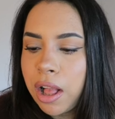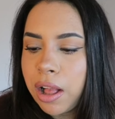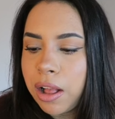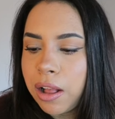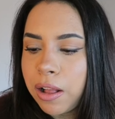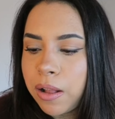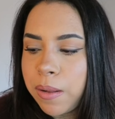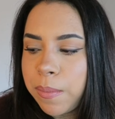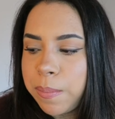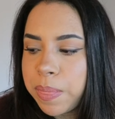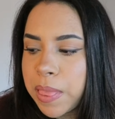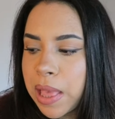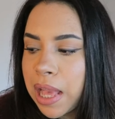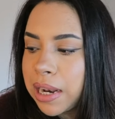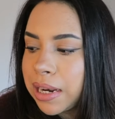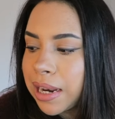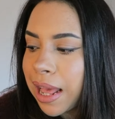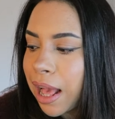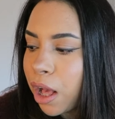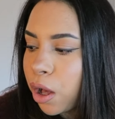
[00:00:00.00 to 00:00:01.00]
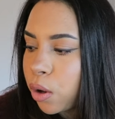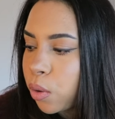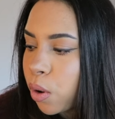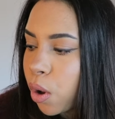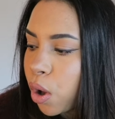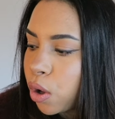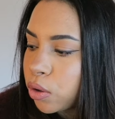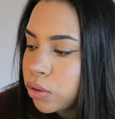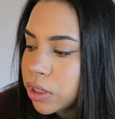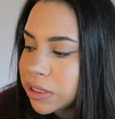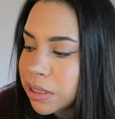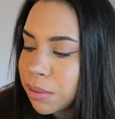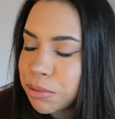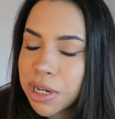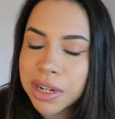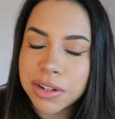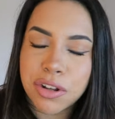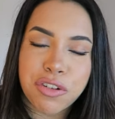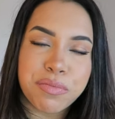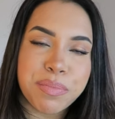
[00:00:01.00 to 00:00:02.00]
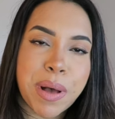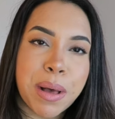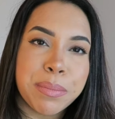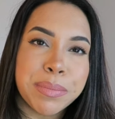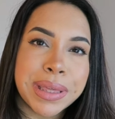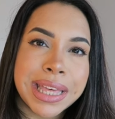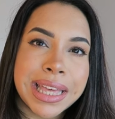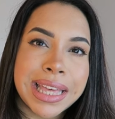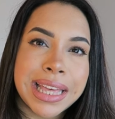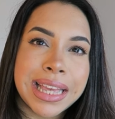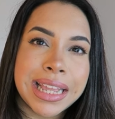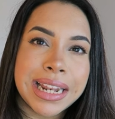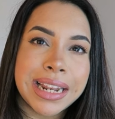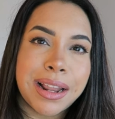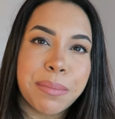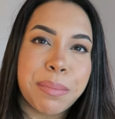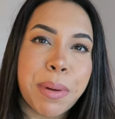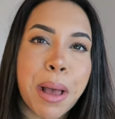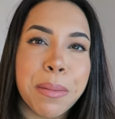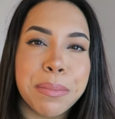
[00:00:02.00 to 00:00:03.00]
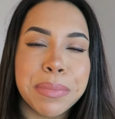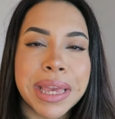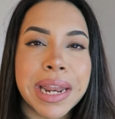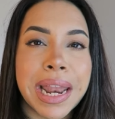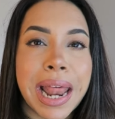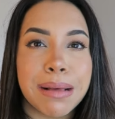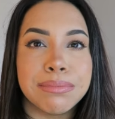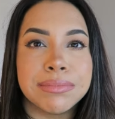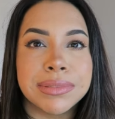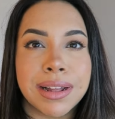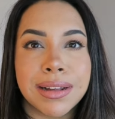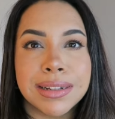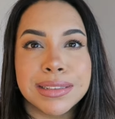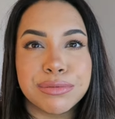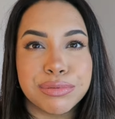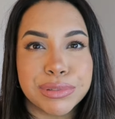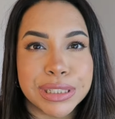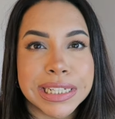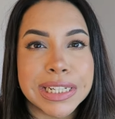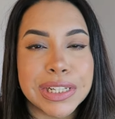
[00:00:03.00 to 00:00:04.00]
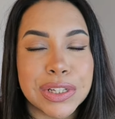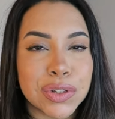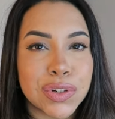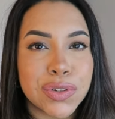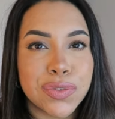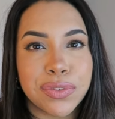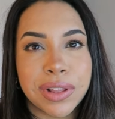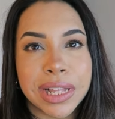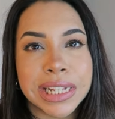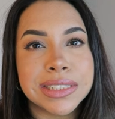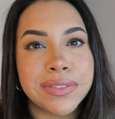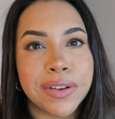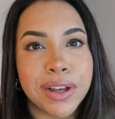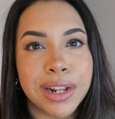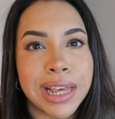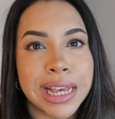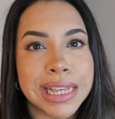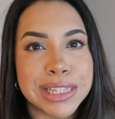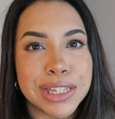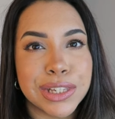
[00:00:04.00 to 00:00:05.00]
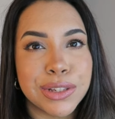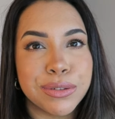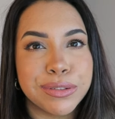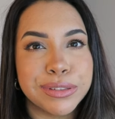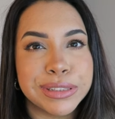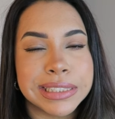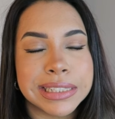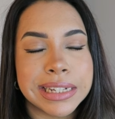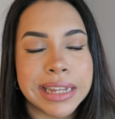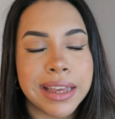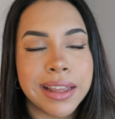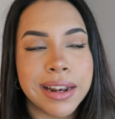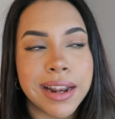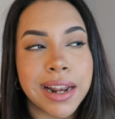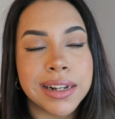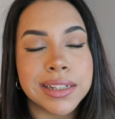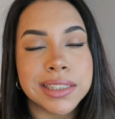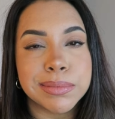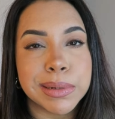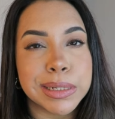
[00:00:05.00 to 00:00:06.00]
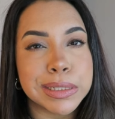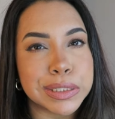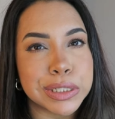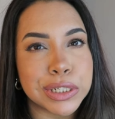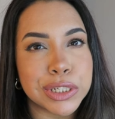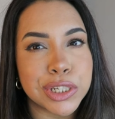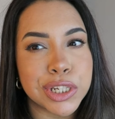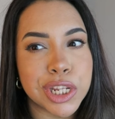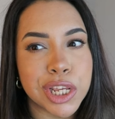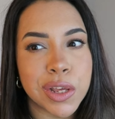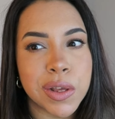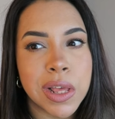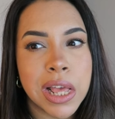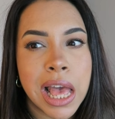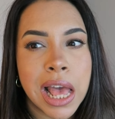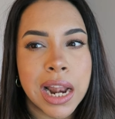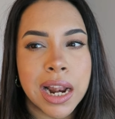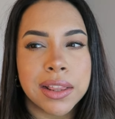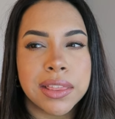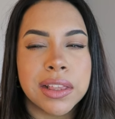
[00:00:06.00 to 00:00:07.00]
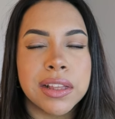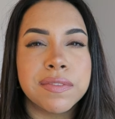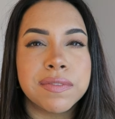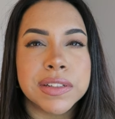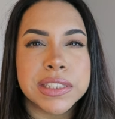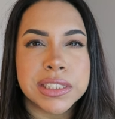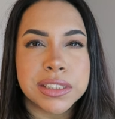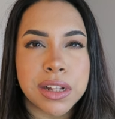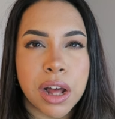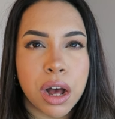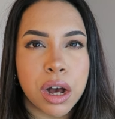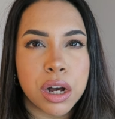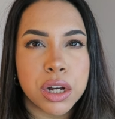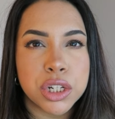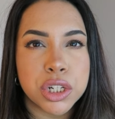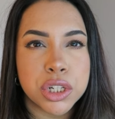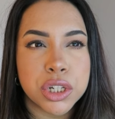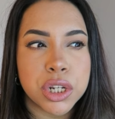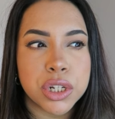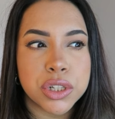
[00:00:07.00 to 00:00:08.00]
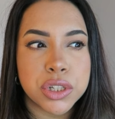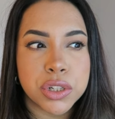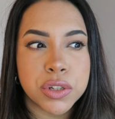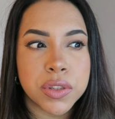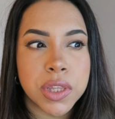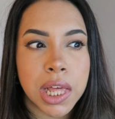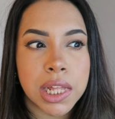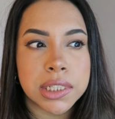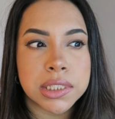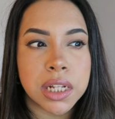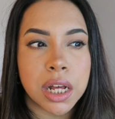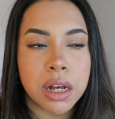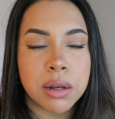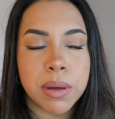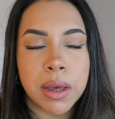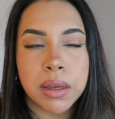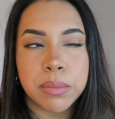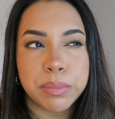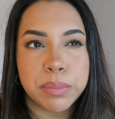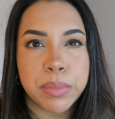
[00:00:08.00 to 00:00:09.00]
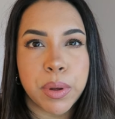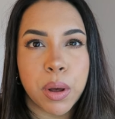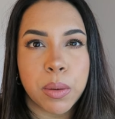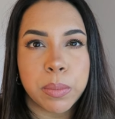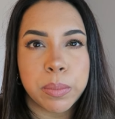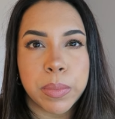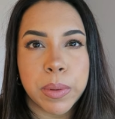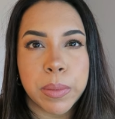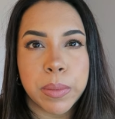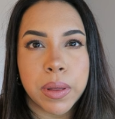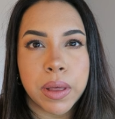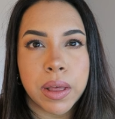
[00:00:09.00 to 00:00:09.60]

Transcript: Now on the subject of pumpkin enzymes really good for exfoliating your skin, and it smells good too. And I think Visage do that, so I might pop